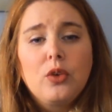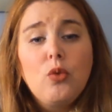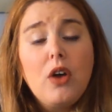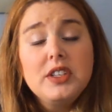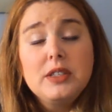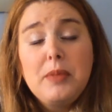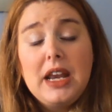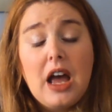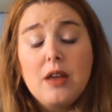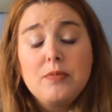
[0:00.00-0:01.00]
While this may
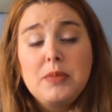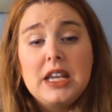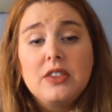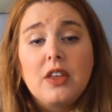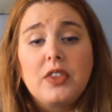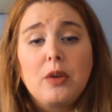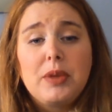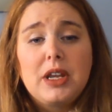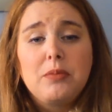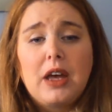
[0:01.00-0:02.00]
not mean that they're
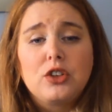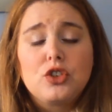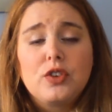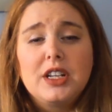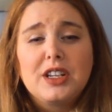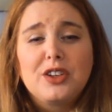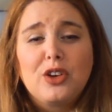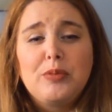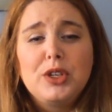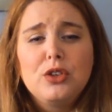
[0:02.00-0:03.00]
being maltreated or
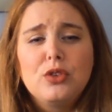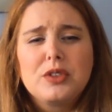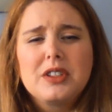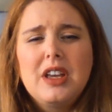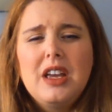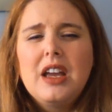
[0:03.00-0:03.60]
abused,